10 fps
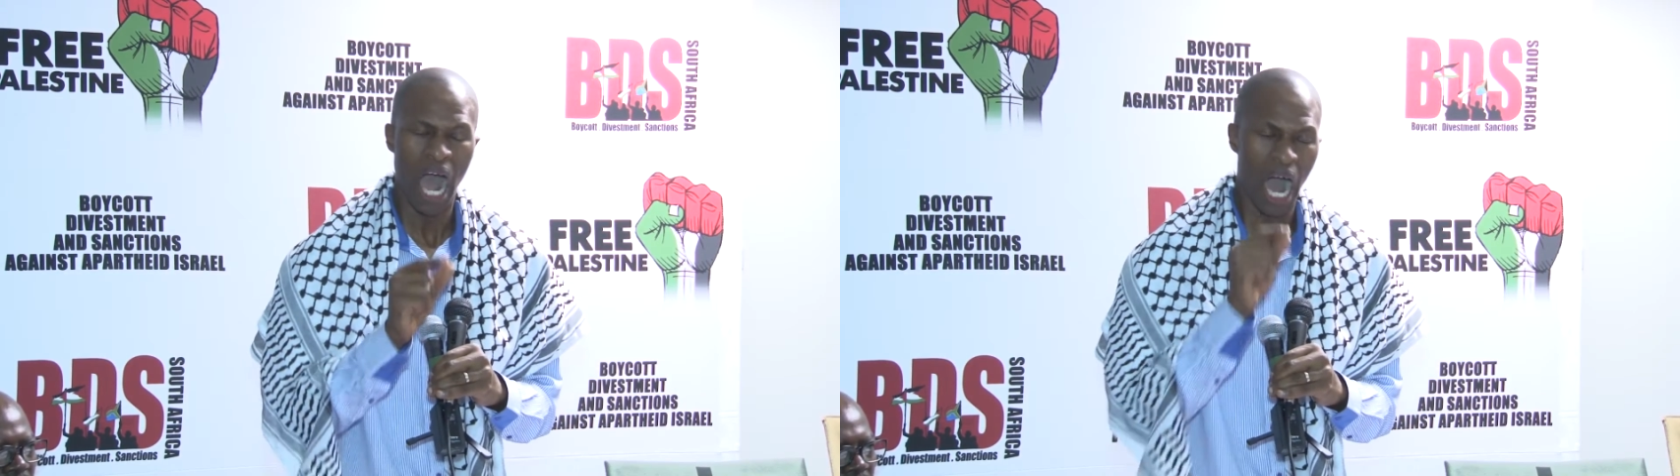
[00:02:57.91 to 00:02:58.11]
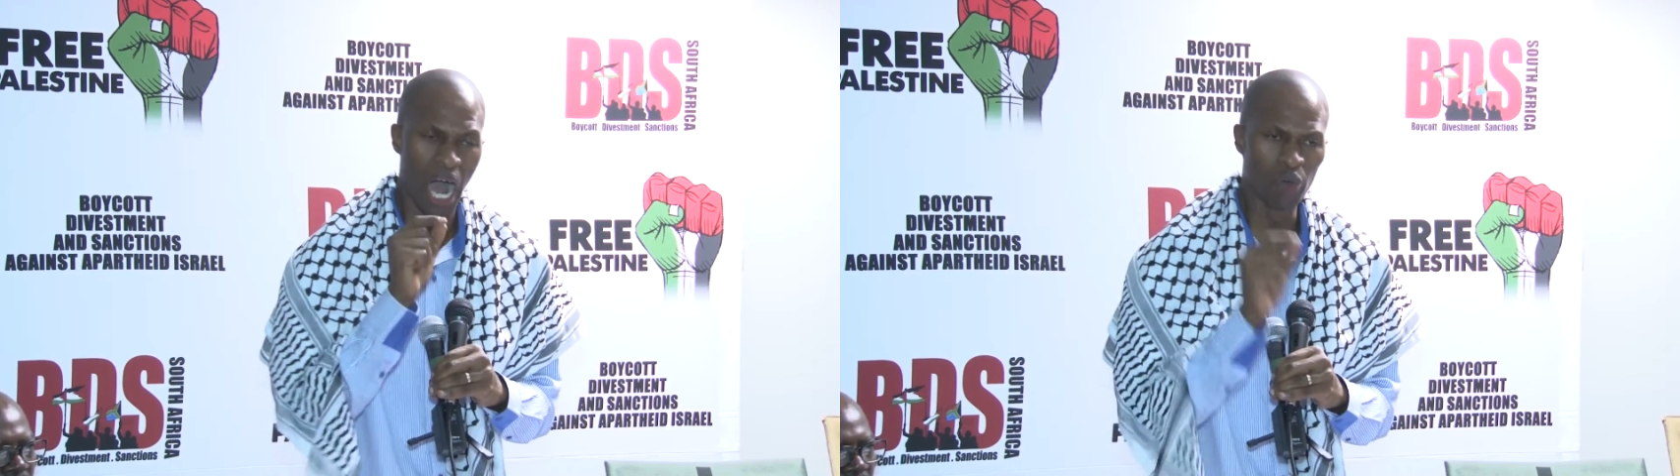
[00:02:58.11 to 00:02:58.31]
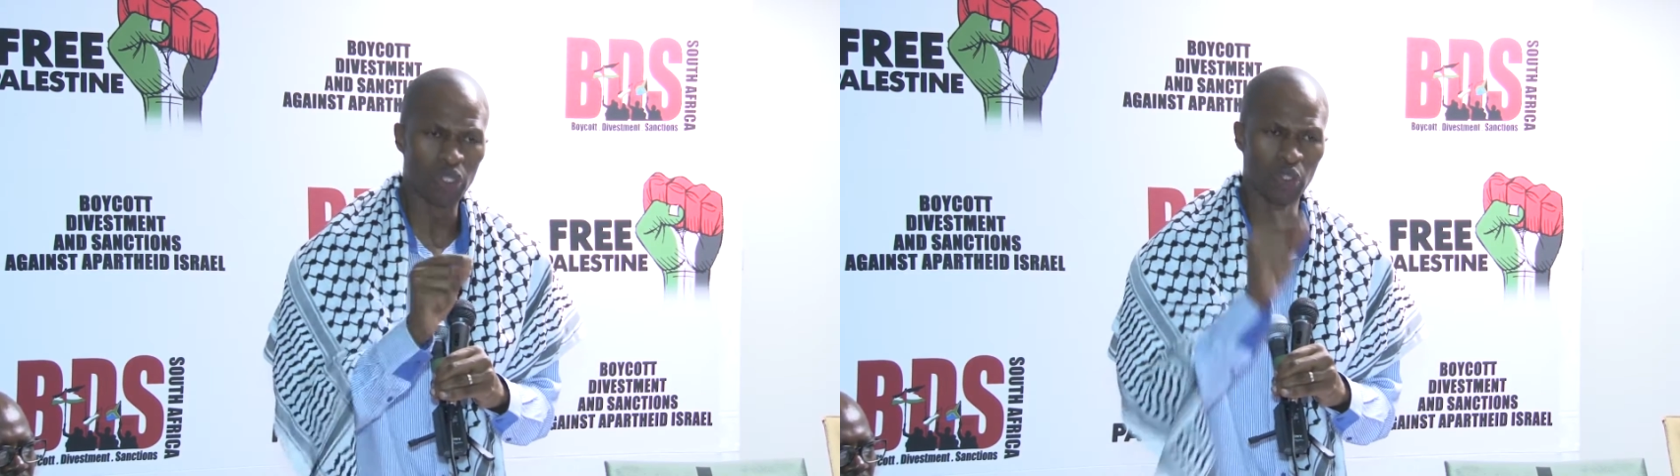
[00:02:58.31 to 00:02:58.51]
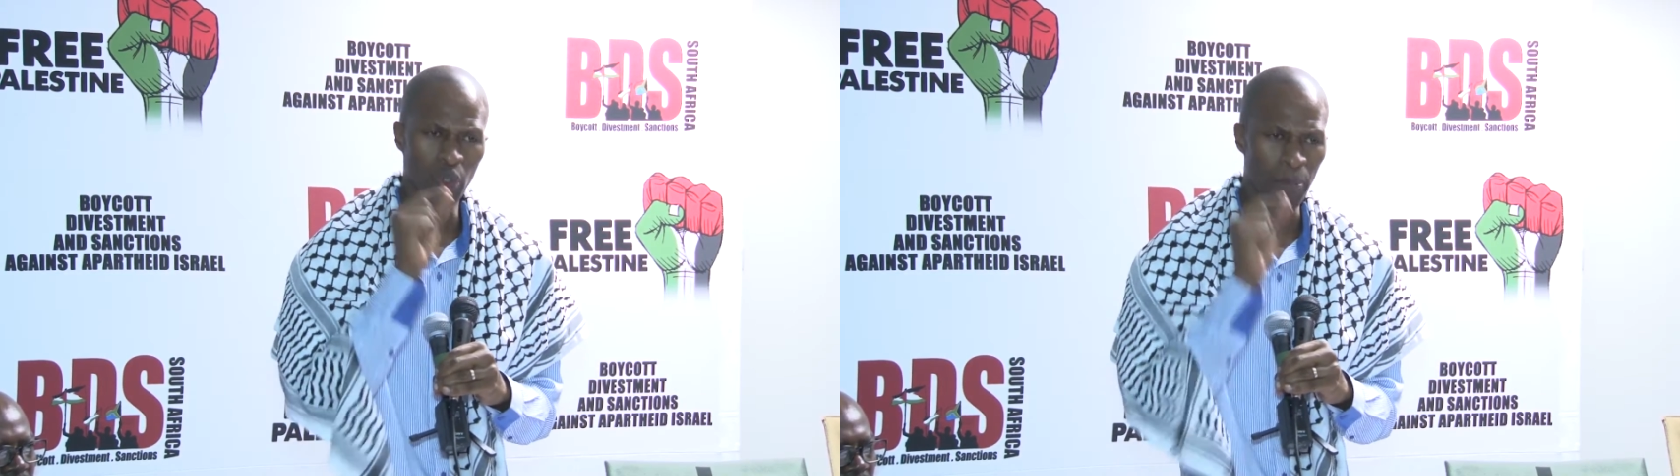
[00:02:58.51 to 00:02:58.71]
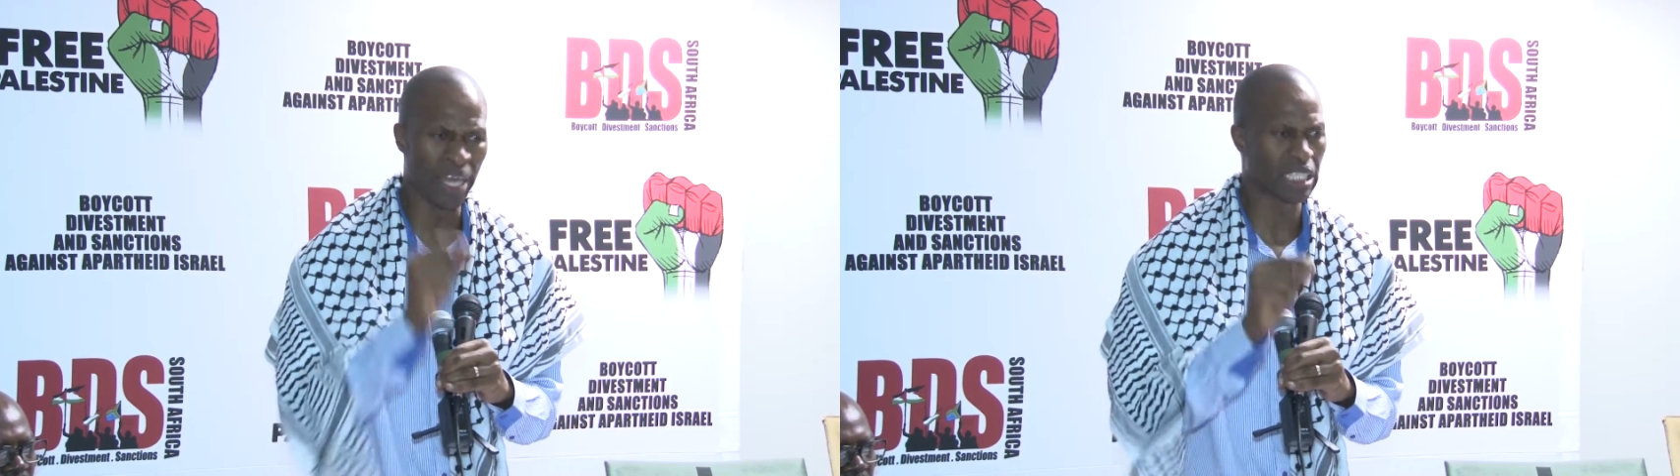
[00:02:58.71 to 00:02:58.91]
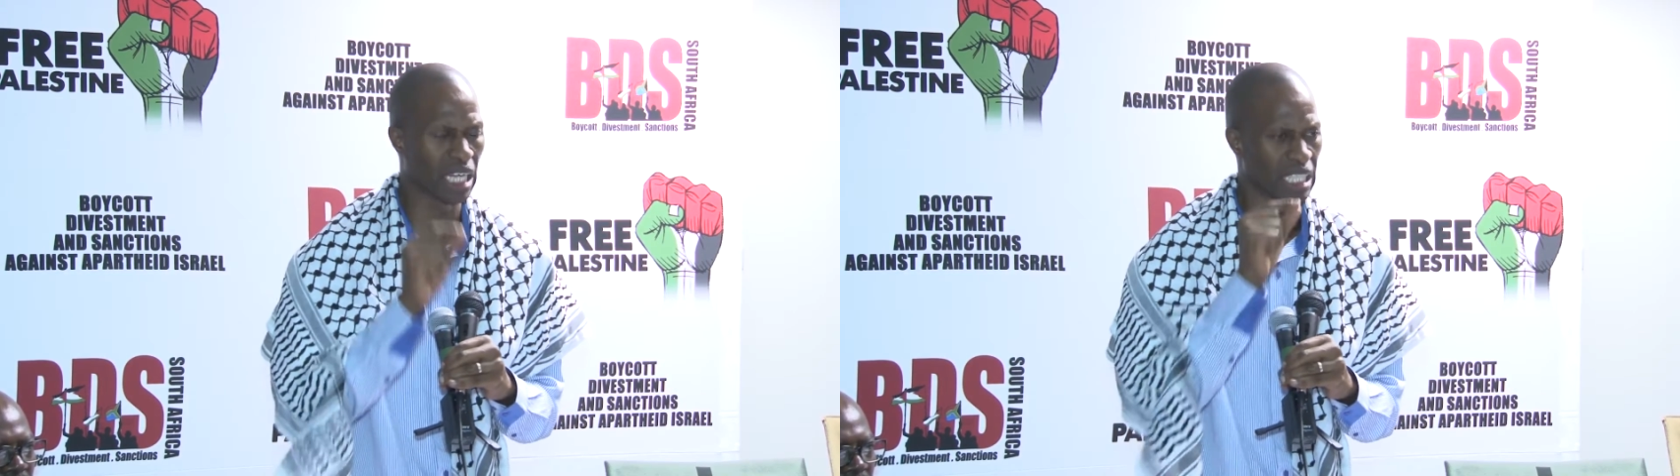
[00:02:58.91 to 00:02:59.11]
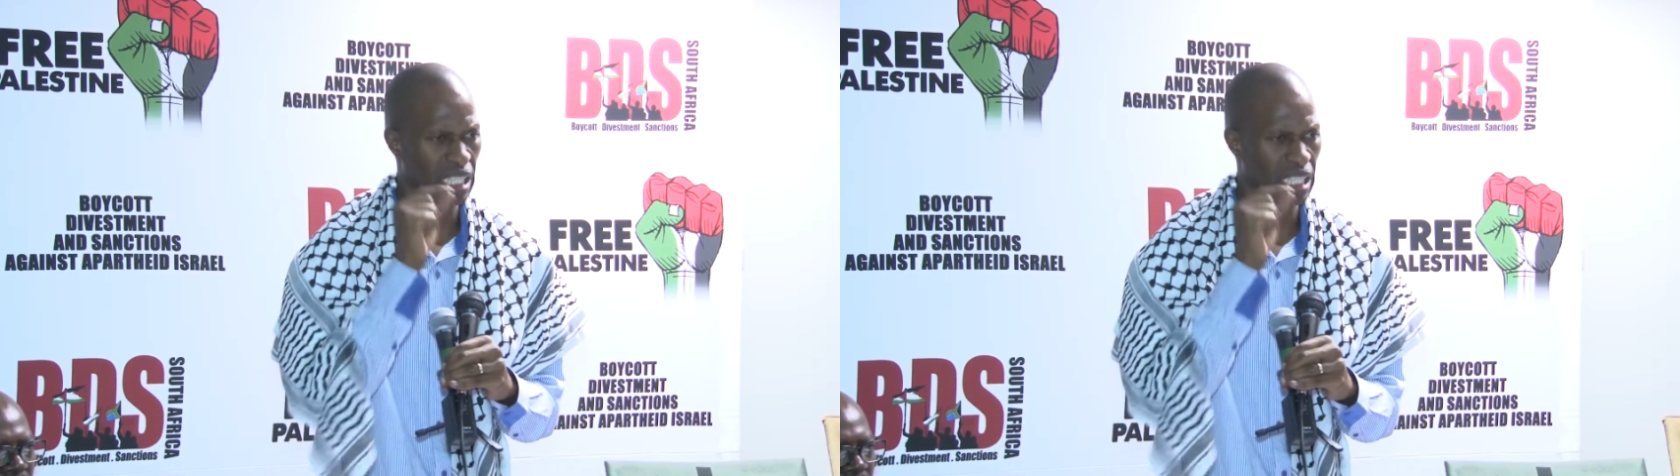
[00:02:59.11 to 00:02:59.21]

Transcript: how do you measure the